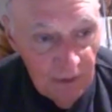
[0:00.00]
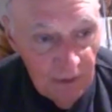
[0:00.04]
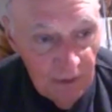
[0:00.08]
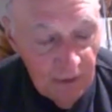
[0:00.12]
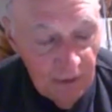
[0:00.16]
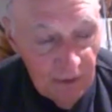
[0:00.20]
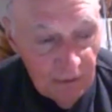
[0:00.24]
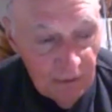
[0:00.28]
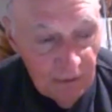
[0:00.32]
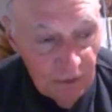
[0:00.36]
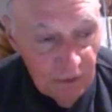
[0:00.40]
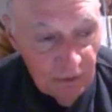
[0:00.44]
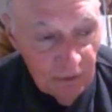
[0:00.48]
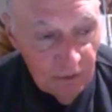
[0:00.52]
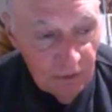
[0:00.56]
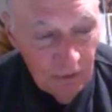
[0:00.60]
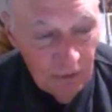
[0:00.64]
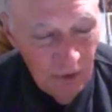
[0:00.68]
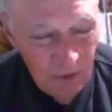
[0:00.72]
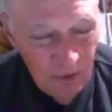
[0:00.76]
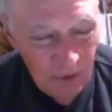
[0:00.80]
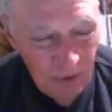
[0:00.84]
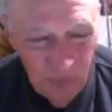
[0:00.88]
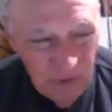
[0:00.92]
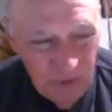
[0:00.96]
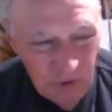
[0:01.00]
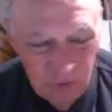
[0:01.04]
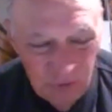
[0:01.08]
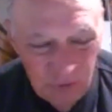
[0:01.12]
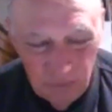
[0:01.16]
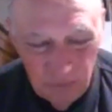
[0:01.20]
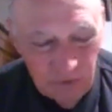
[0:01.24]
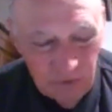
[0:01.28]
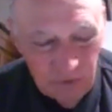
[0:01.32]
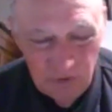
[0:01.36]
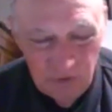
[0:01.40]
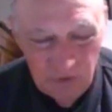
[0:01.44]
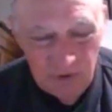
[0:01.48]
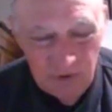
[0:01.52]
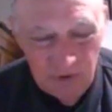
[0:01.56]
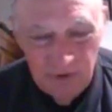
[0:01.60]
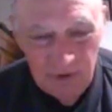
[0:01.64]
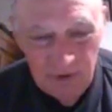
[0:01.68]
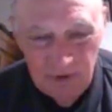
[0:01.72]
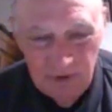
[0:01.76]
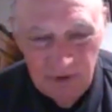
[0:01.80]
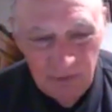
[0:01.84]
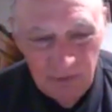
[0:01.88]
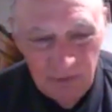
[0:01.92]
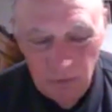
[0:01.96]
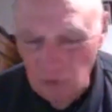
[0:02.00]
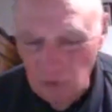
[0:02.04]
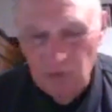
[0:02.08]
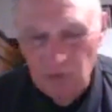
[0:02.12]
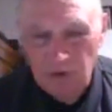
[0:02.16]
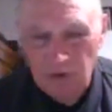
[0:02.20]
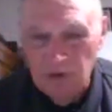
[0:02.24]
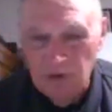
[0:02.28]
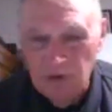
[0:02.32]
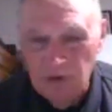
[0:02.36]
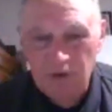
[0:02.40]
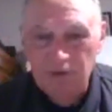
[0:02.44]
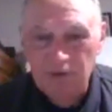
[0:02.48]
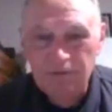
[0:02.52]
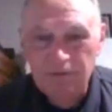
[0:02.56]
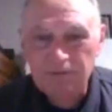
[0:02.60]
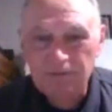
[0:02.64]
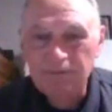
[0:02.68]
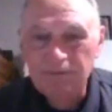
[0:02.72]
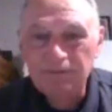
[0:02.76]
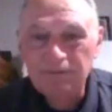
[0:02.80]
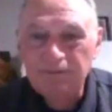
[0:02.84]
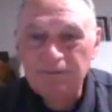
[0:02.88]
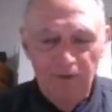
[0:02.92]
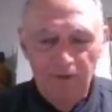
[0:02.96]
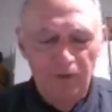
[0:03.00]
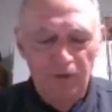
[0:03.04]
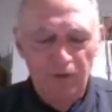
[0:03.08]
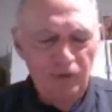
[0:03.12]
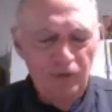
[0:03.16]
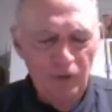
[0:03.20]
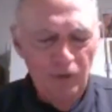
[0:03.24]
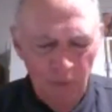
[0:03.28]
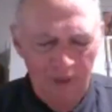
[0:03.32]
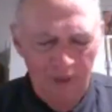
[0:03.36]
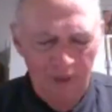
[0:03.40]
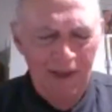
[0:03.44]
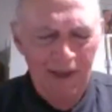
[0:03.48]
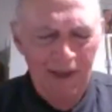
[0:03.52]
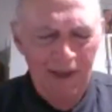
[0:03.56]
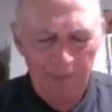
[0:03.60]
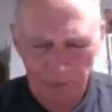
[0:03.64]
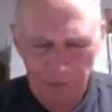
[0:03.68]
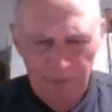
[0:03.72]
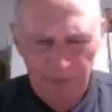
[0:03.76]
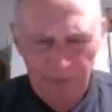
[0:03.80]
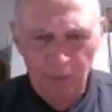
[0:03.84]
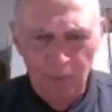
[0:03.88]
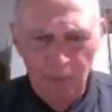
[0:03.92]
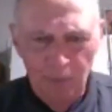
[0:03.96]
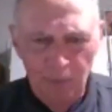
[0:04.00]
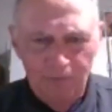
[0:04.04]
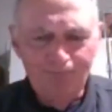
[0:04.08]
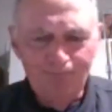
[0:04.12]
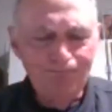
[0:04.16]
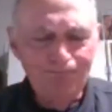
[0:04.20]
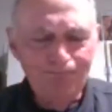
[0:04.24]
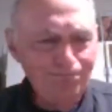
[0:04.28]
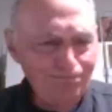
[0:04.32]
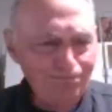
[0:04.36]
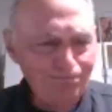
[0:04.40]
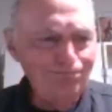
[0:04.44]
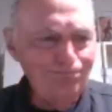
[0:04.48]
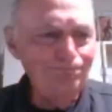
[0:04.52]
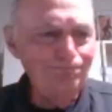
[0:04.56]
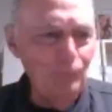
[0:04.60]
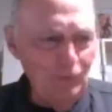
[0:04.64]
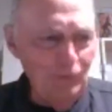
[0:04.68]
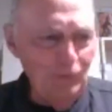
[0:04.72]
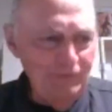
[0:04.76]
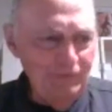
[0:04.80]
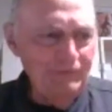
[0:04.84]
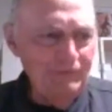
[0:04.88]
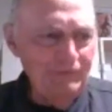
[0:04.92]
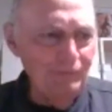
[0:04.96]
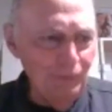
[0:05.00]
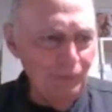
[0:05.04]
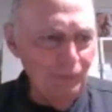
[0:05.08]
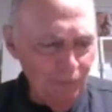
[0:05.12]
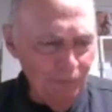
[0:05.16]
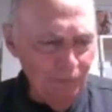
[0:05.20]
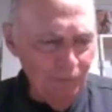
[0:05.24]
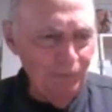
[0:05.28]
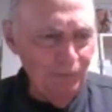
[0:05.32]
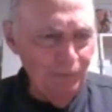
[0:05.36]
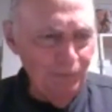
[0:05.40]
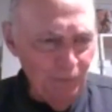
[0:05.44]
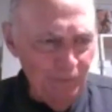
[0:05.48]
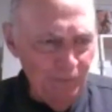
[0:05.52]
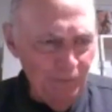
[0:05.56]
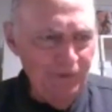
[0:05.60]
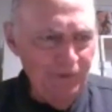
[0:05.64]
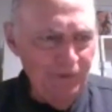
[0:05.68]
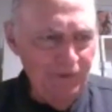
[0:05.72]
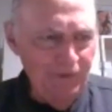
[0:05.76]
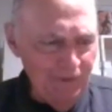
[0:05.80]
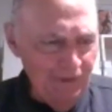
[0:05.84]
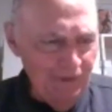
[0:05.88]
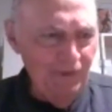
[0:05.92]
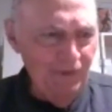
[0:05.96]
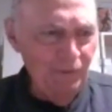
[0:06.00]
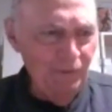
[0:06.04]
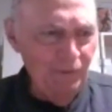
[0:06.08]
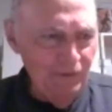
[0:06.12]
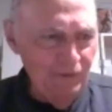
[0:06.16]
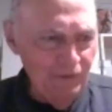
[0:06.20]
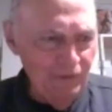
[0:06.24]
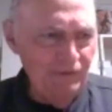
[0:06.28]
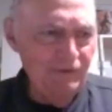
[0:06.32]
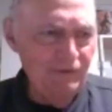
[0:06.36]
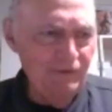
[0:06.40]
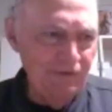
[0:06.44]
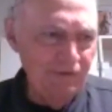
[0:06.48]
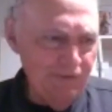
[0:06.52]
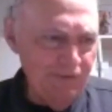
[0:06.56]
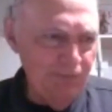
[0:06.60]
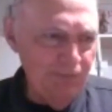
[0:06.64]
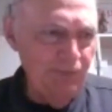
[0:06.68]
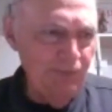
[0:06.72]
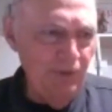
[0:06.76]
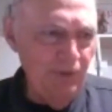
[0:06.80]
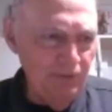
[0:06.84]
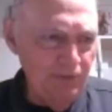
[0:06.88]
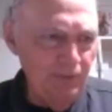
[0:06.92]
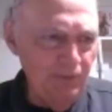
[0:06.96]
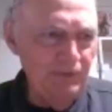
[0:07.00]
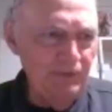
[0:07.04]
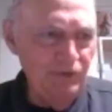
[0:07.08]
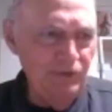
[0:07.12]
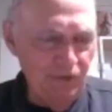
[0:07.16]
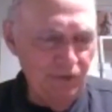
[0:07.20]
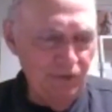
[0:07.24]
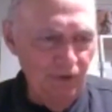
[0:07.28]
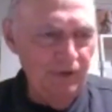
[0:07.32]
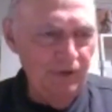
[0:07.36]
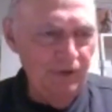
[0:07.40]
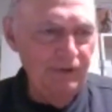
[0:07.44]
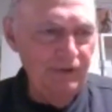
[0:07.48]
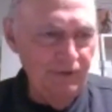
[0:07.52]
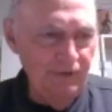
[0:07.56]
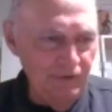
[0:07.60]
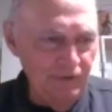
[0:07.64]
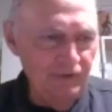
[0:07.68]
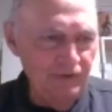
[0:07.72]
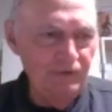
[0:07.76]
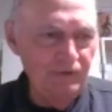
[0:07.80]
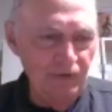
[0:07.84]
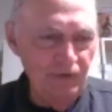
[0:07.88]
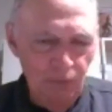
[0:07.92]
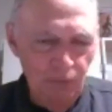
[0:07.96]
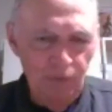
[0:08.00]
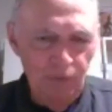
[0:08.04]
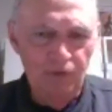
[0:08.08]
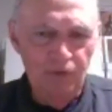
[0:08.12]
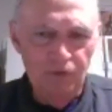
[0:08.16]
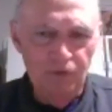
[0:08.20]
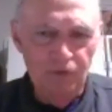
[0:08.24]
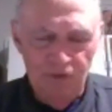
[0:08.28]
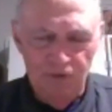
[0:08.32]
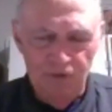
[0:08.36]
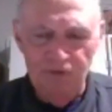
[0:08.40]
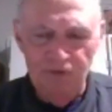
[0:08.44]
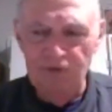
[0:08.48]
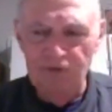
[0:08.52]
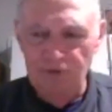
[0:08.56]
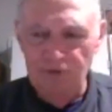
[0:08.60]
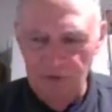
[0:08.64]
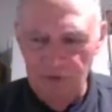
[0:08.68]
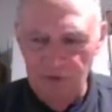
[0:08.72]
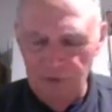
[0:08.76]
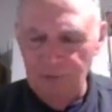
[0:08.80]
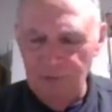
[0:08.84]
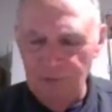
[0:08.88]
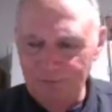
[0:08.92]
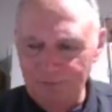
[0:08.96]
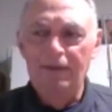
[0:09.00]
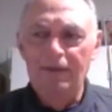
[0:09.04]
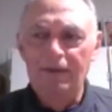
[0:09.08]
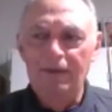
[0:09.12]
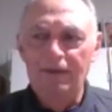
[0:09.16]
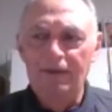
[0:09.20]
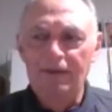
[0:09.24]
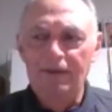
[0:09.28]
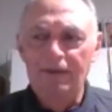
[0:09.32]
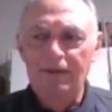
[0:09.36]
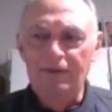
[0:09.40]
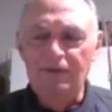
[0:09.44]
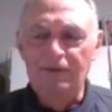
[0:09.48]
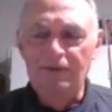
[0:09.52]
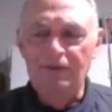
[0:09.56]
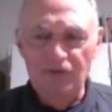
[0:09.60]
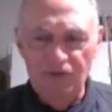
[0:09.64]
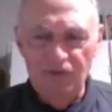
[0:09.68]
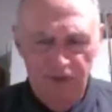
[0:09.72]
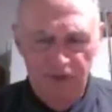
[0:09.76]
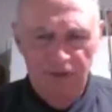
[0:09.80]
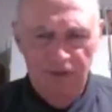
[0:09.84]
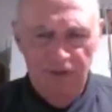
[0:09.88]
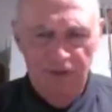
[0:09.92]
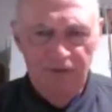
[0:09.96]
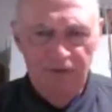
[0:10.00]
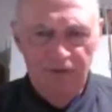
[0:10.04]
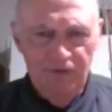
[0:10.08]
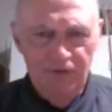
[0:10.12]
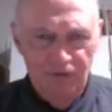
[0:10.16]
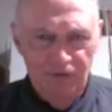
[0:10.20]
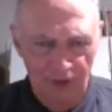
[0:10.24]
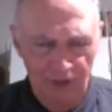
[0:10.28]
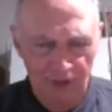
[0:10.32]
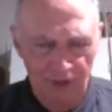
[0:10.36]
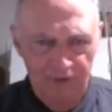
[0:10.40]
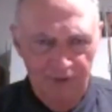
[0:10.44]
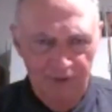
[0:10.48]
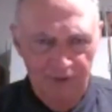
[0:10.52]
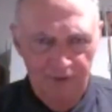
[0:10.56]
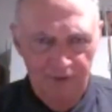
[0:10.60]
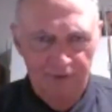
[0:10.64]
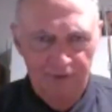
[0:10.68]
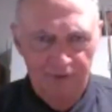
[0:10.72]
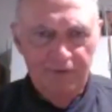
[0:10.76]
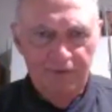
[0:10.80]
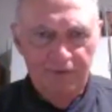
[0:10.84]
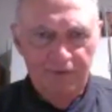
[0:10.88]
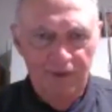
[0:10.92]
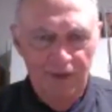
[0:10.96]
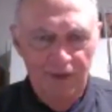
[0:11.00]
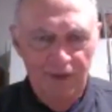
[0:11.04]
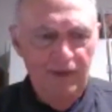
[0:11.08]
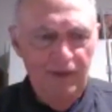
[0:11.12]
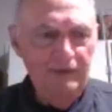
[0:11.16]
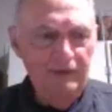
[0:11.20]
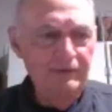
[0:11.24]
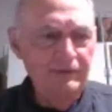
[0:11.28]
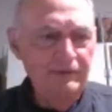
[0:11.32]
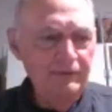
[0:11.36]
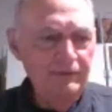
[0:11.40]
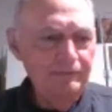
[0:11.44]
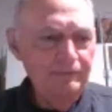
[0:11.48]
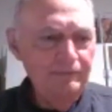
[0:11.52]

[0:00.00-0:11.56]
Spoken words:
no interest in music. You know what happened? I think it probably started in 61 or 62. The city decided that